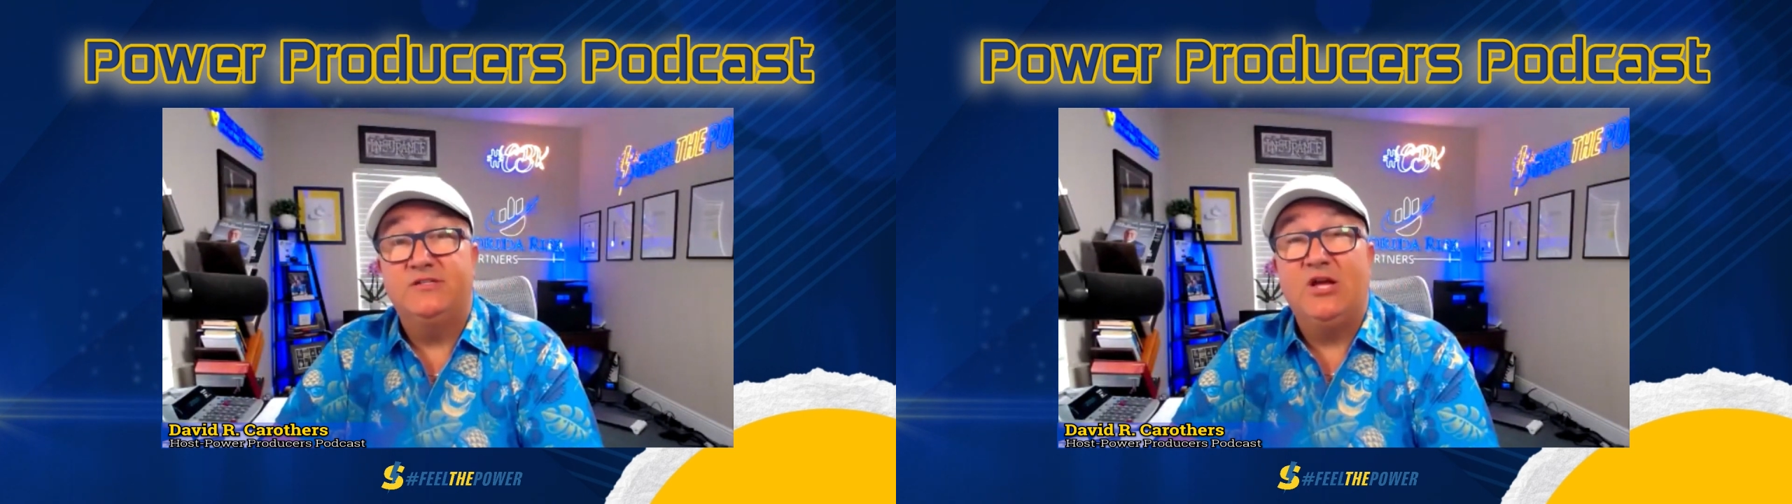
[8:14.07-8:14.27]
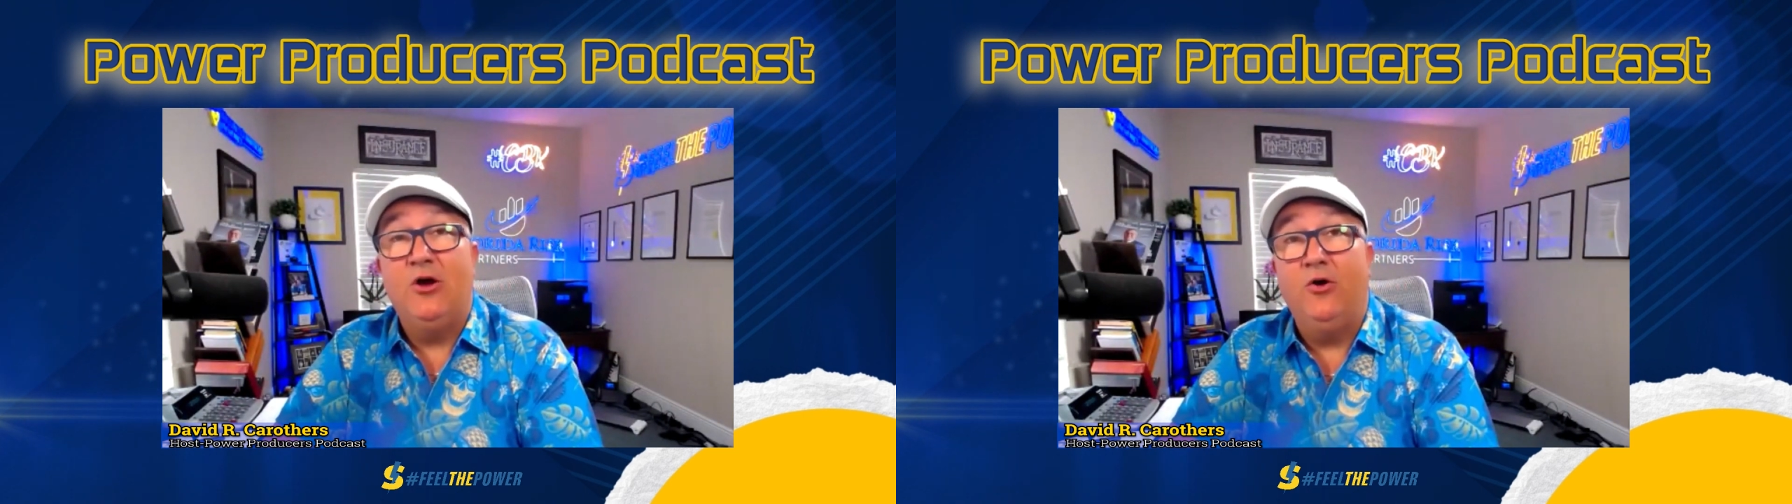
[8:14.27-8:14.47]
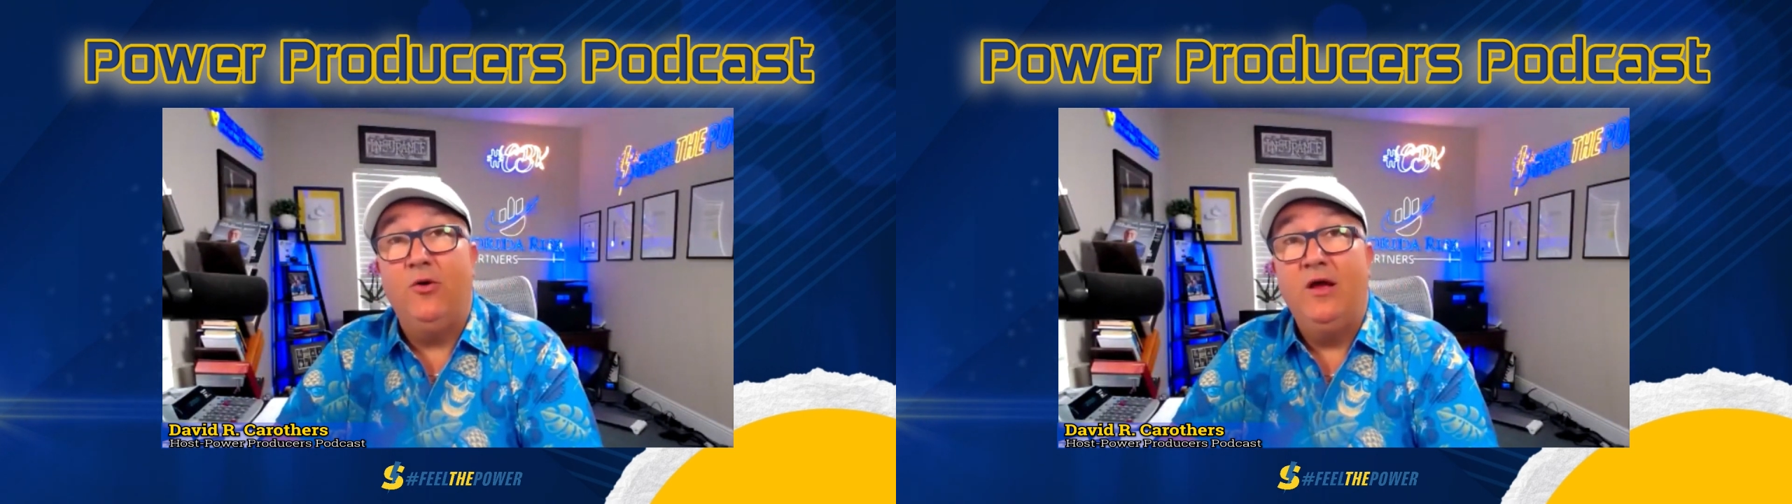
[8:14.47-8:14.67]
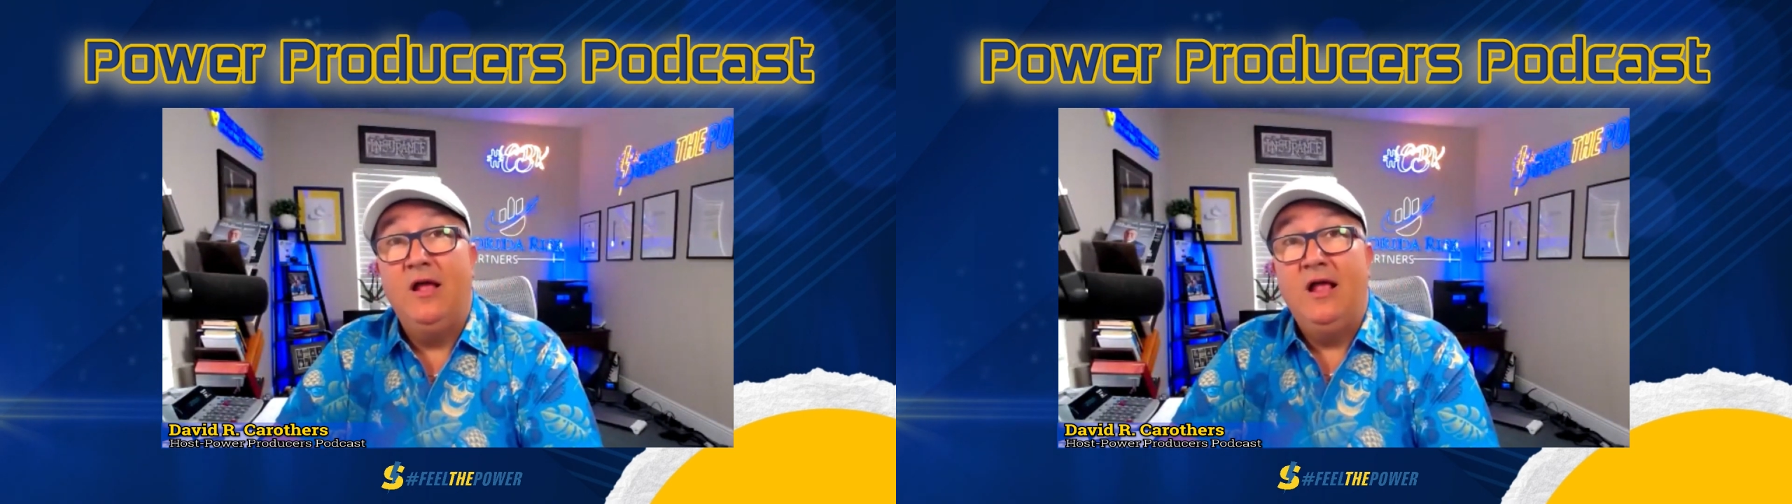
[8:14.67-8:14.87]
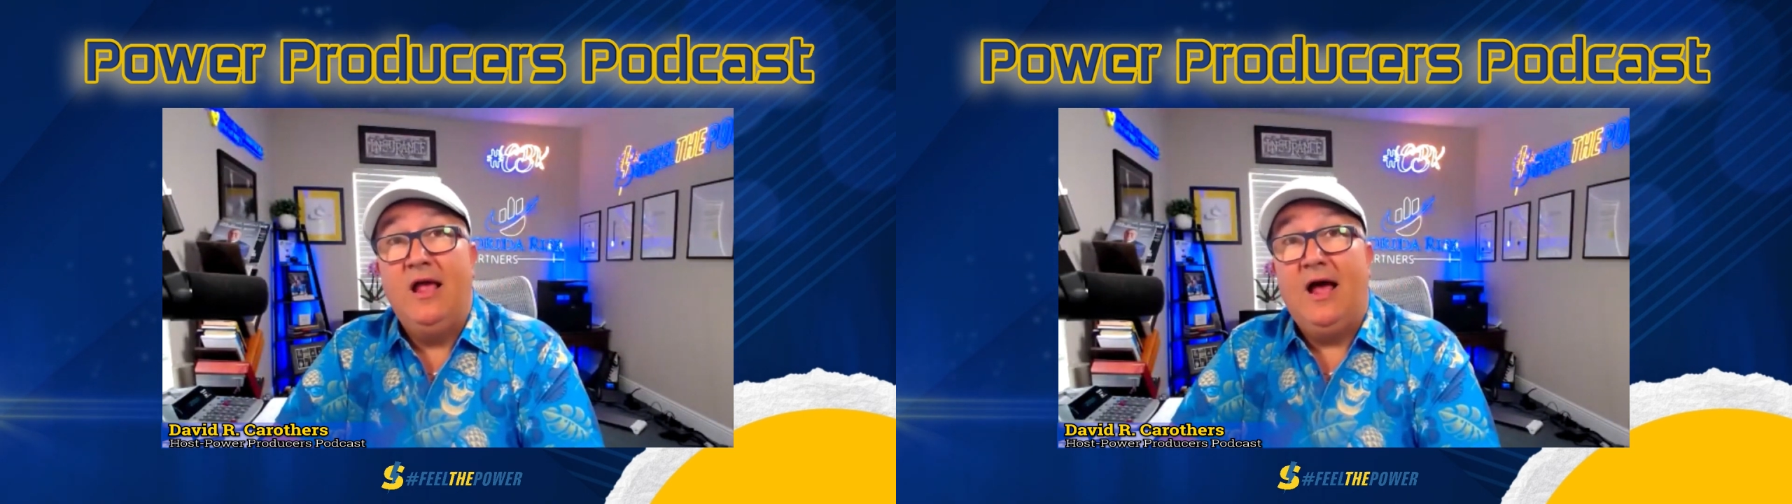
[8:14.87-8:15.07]
So
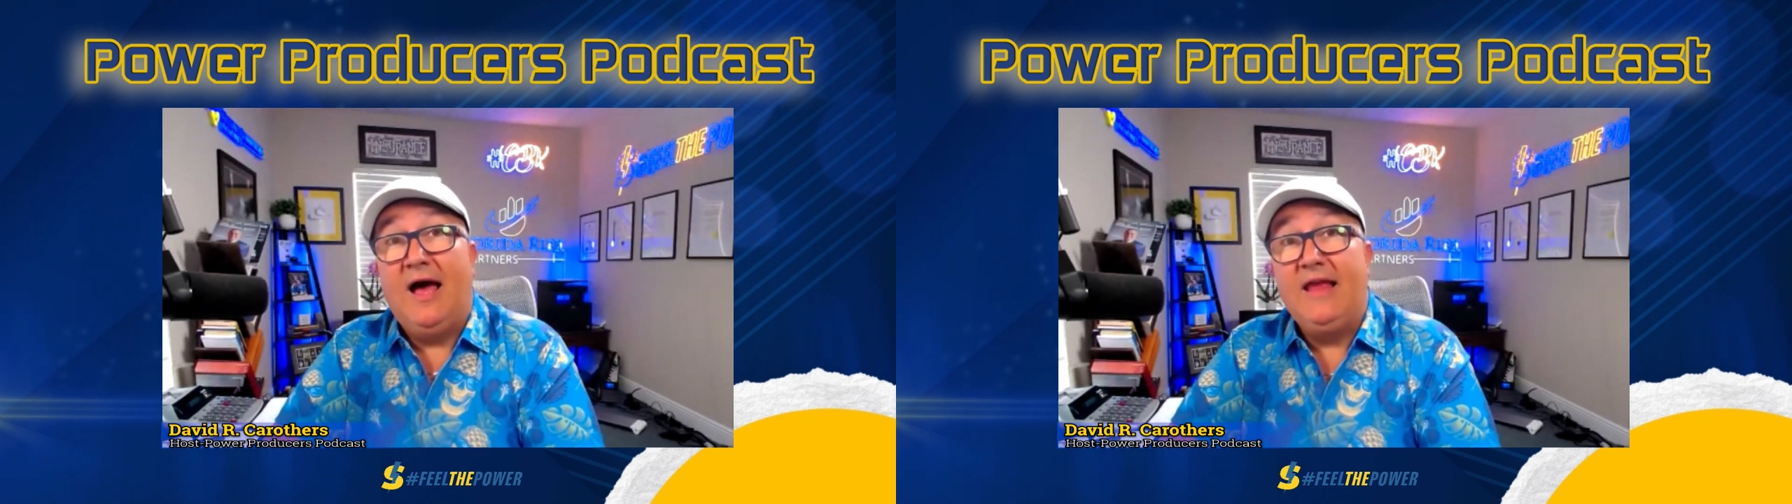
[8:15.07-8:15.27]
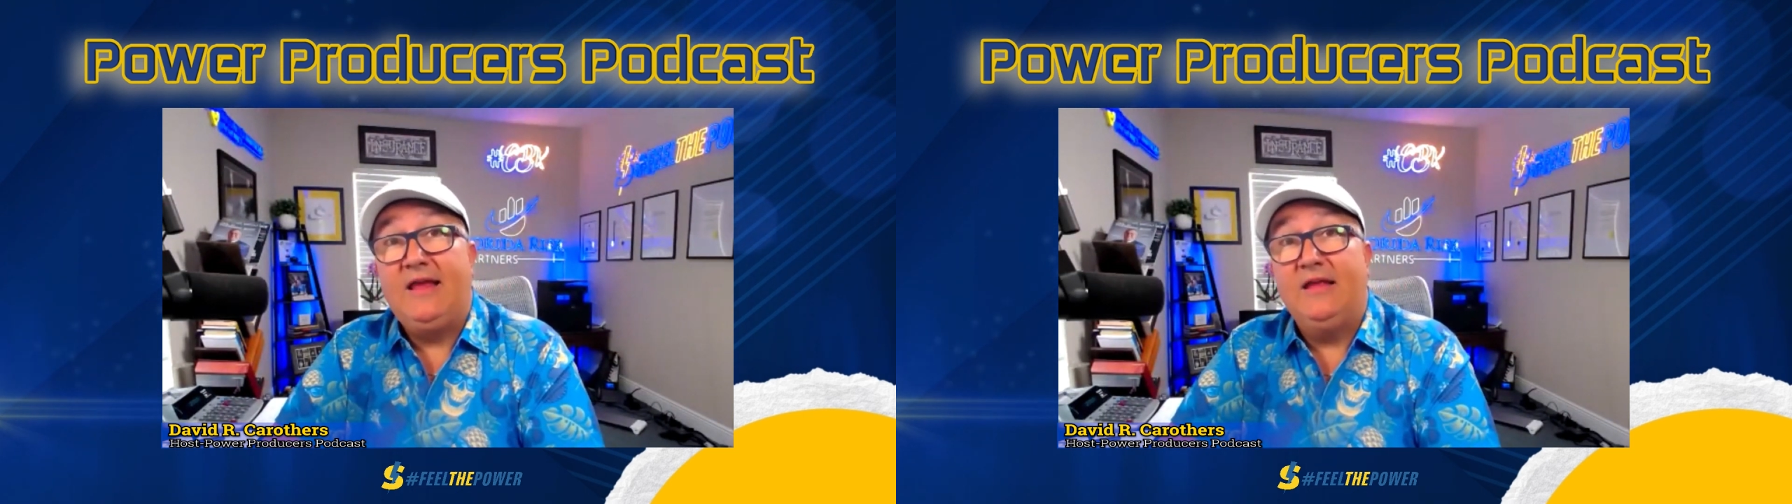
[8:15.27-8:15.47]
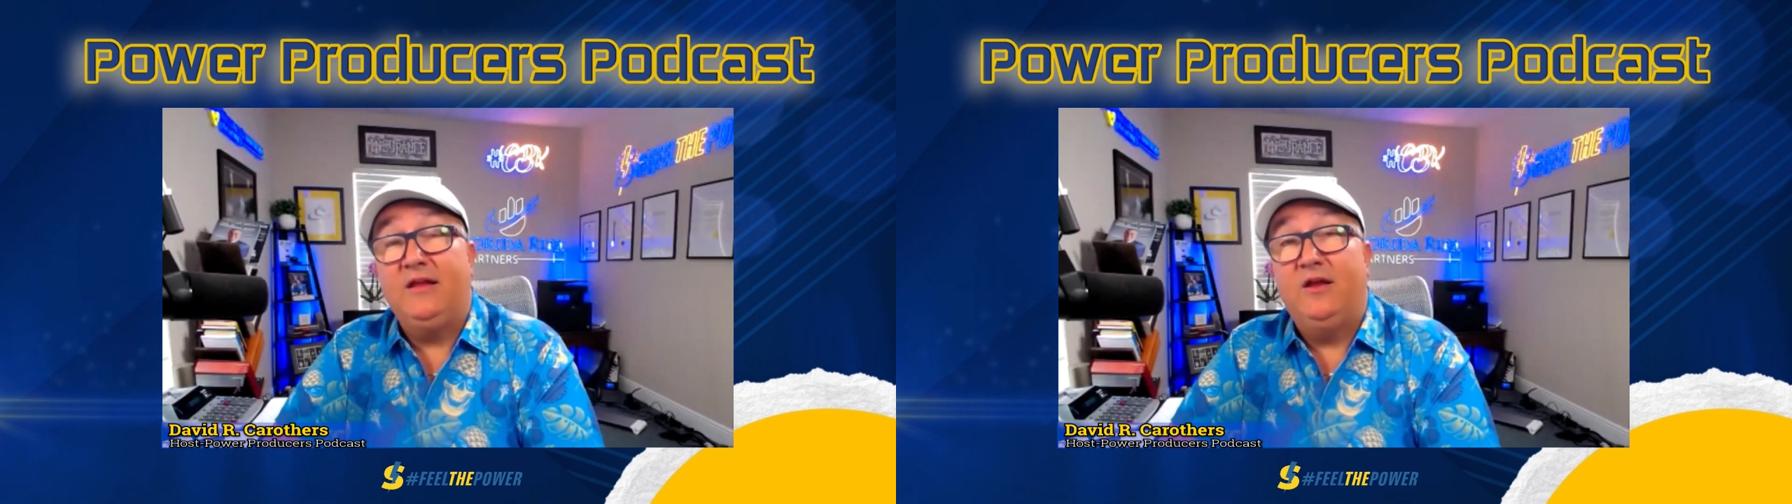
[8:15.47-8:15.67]
I can